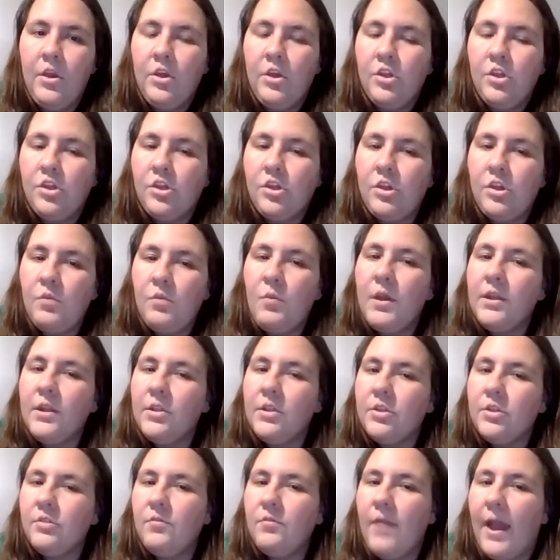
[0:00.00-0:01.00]
She
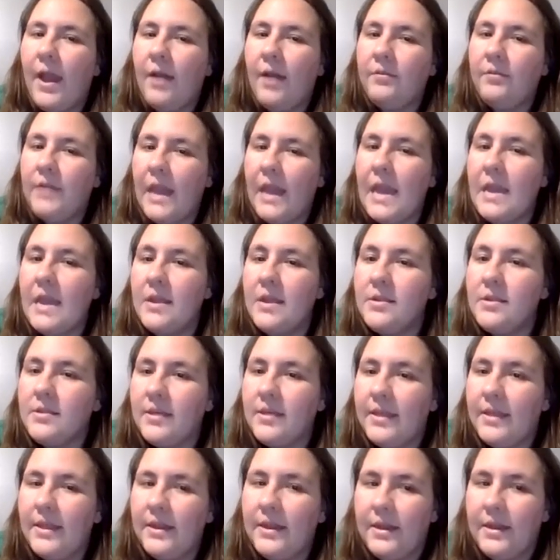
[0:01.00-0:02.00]
wants to round 8
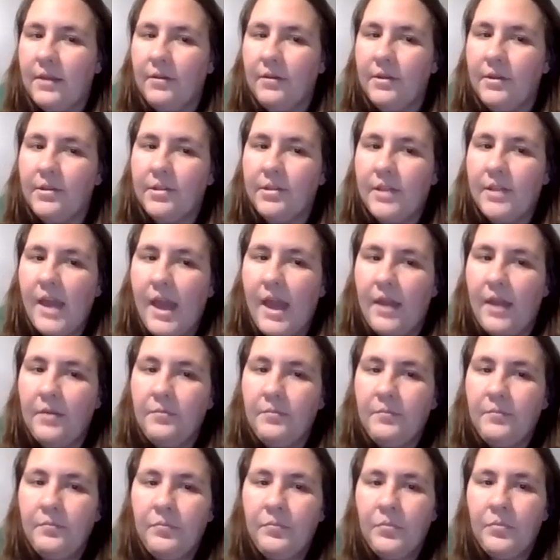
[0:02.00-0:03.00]
to the nearest
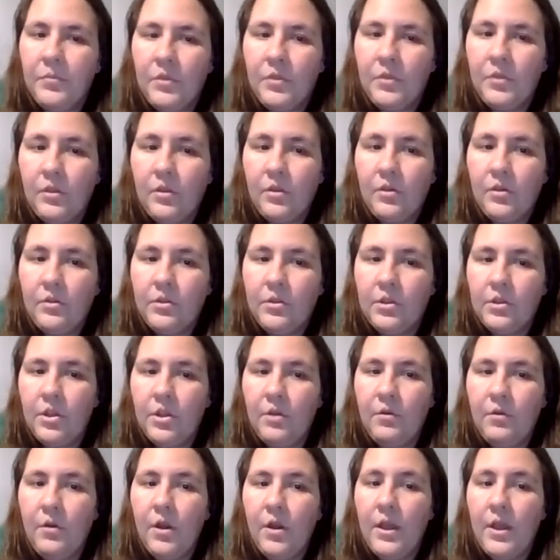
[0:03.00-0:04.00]
10.
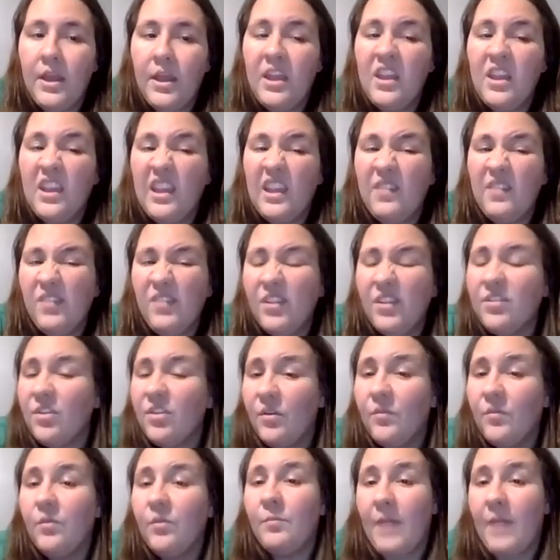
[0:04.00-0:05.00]
So it gives us
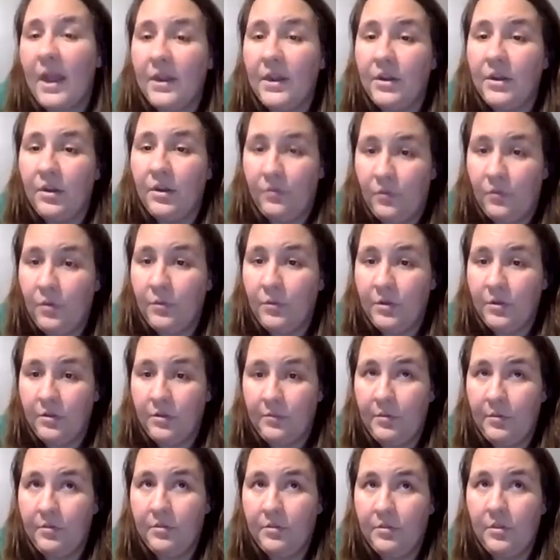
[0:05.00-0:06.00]
a reminder of what we're
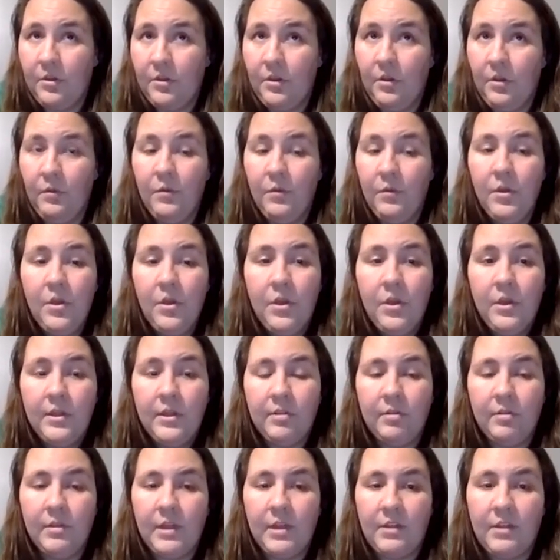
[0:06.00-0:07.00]
supposed to do.
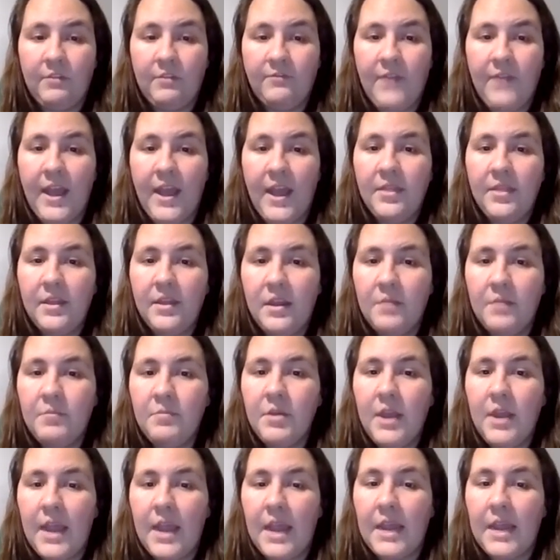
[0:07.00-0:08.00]
So it says find the
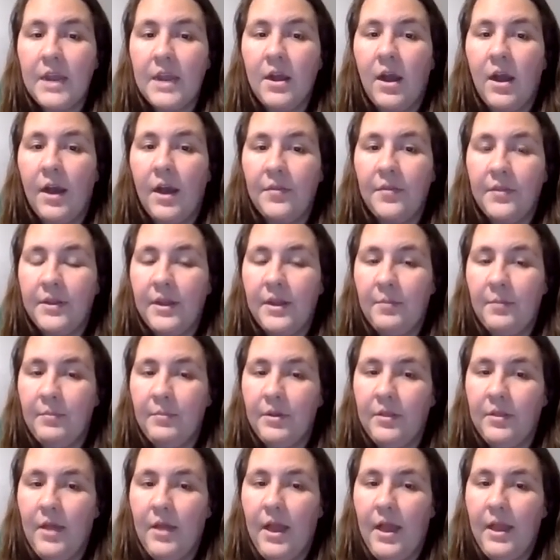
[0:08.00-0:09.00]
number 8 on the
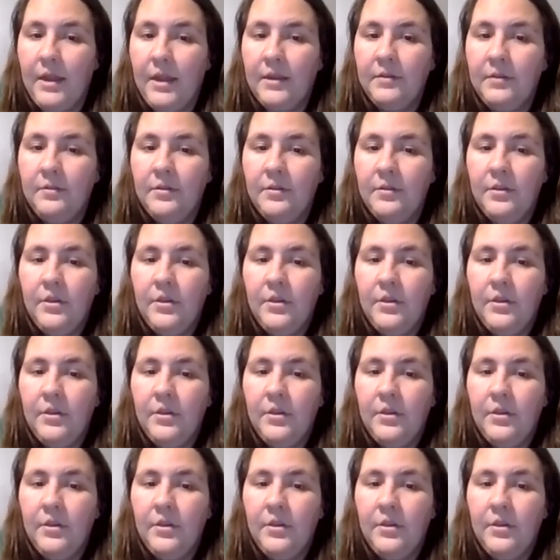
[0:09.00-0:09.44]
number line.